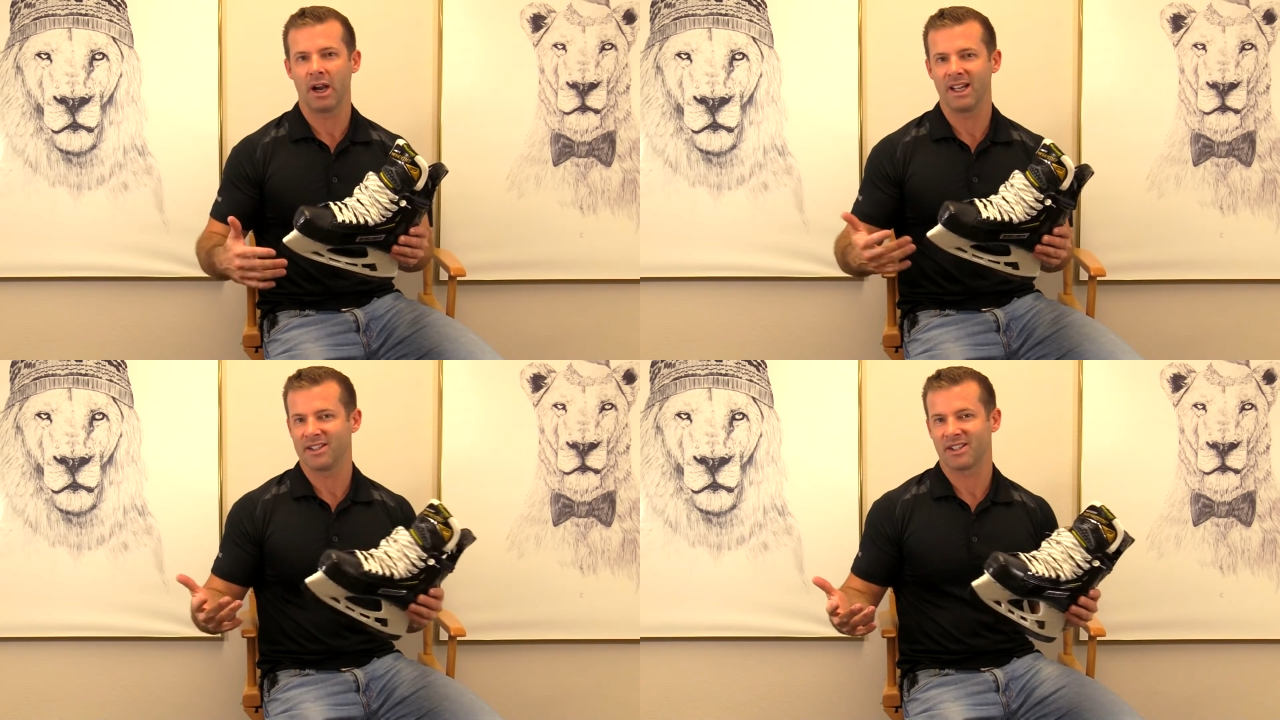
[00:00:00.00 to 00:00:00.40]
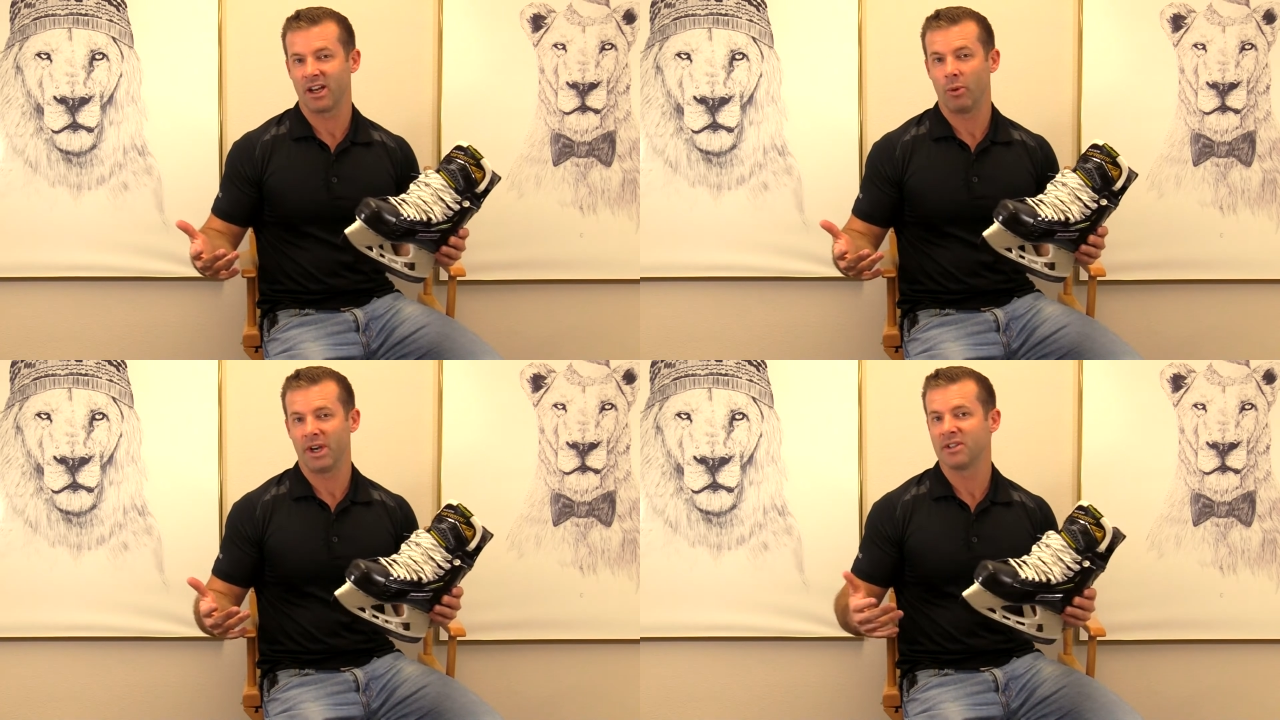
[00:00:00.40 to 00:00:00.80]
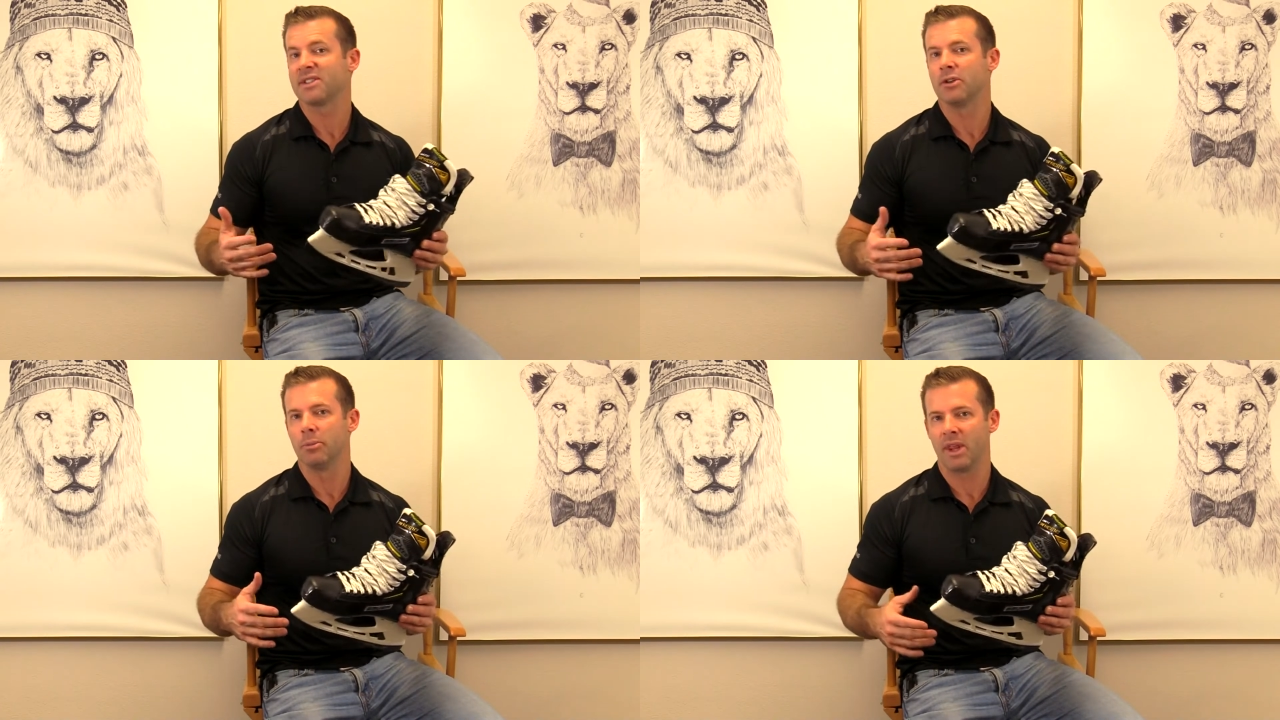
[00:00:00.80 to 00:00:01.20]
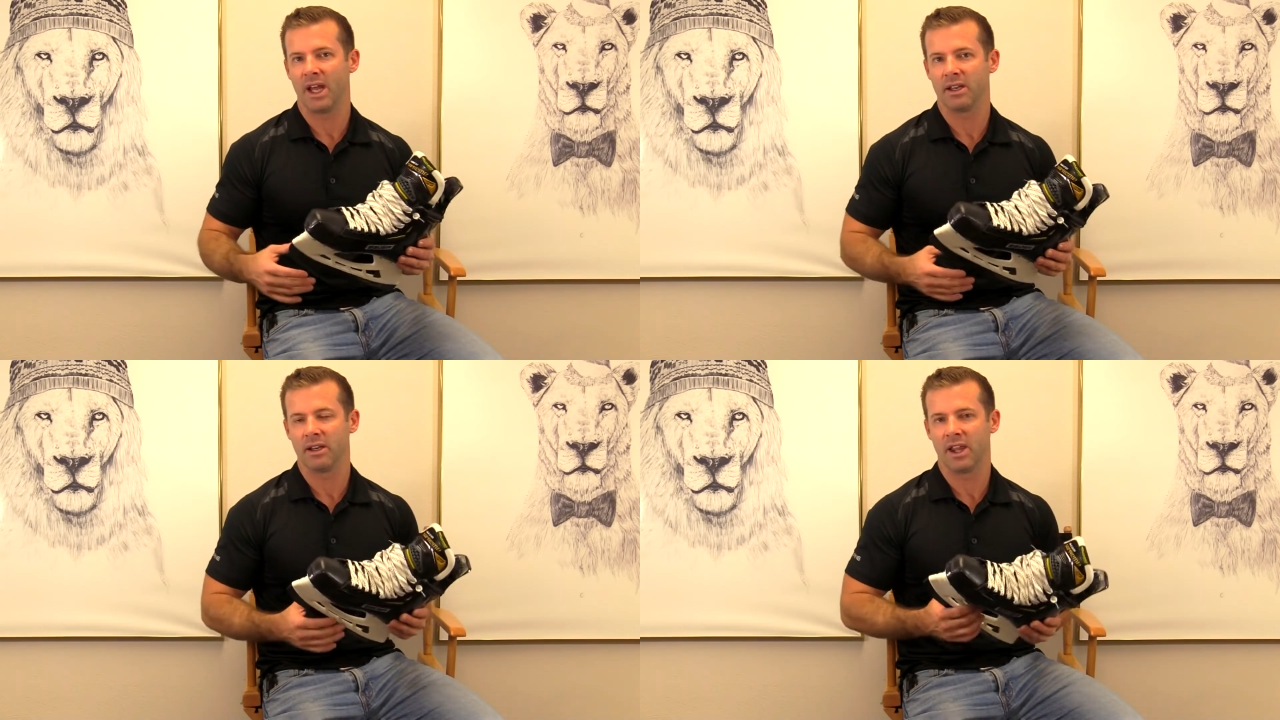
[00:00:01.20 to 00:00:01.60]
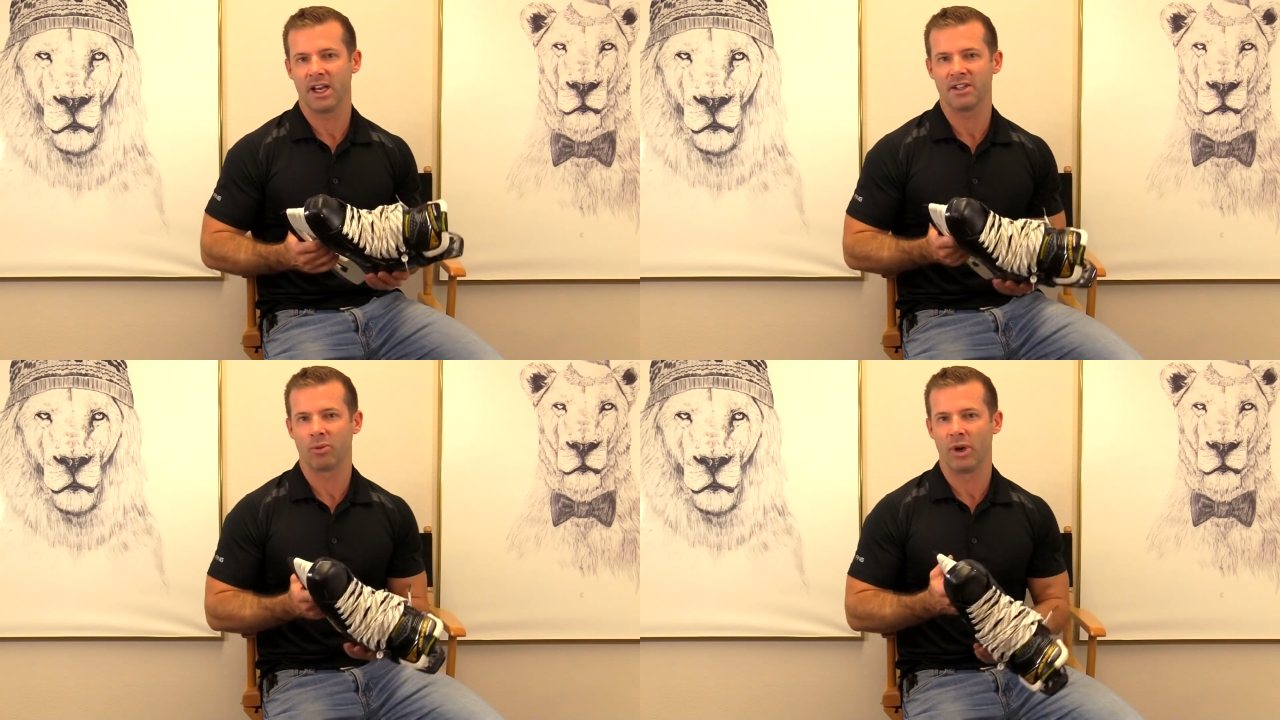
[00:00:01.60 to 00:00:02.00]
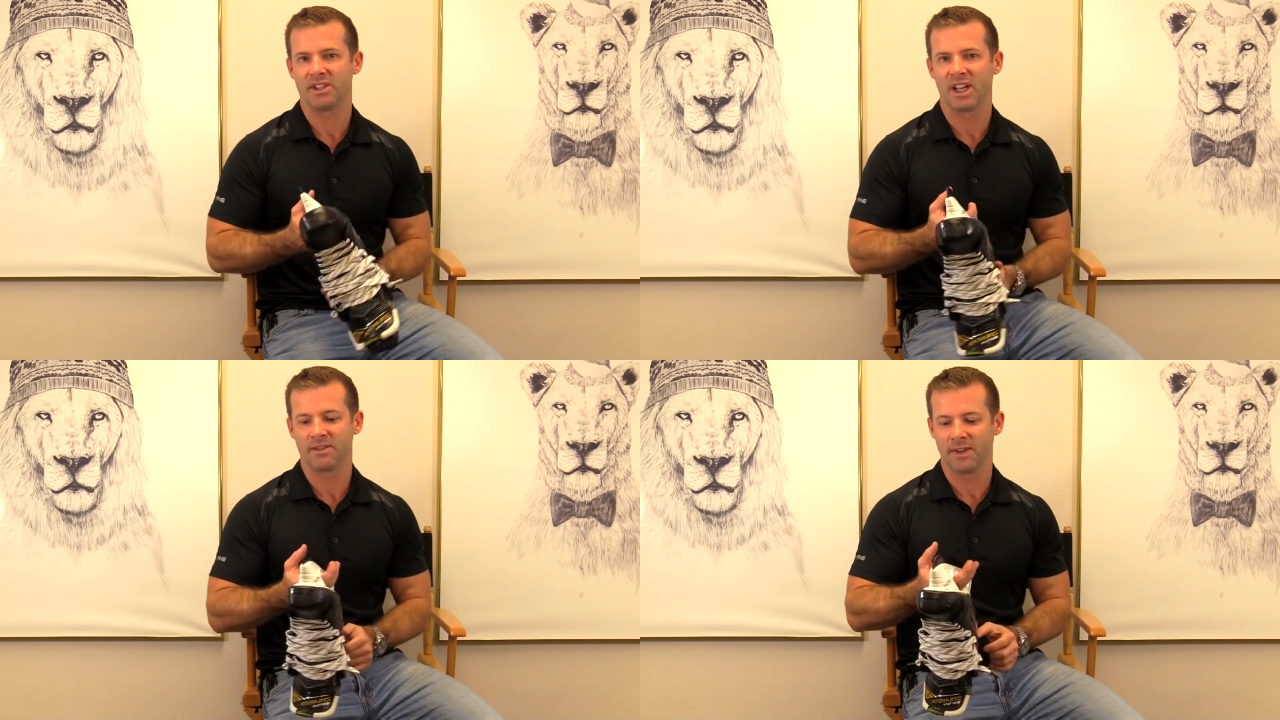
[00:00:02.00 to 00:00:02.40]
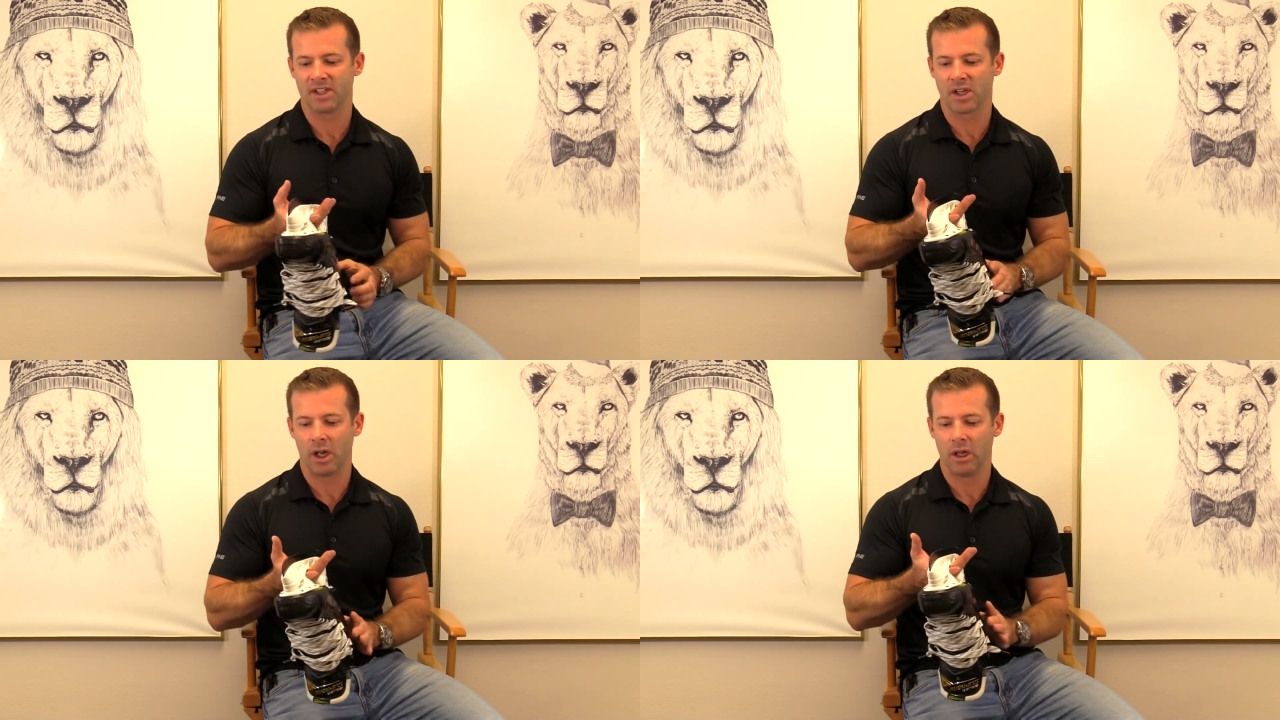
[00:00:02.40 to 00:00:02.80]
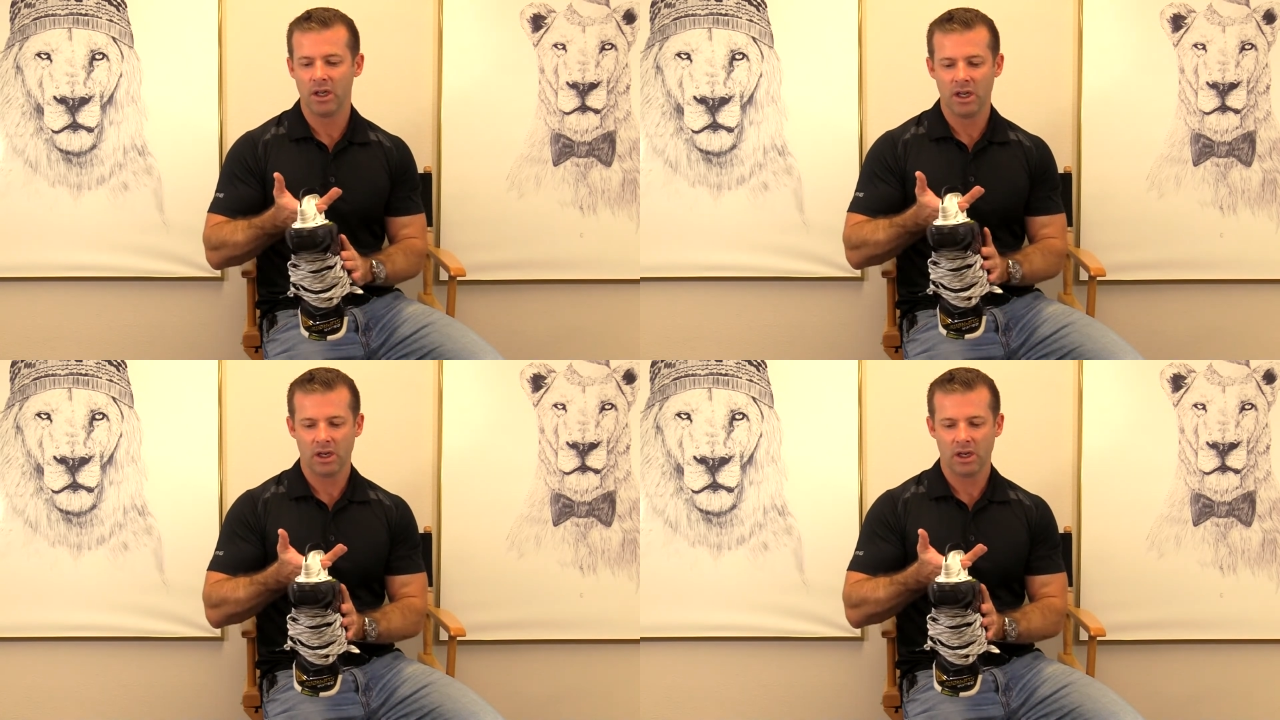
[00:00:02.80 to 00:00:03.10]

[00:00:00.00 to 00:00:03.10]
I guess they don't want to assume that it's a one-size-fits-all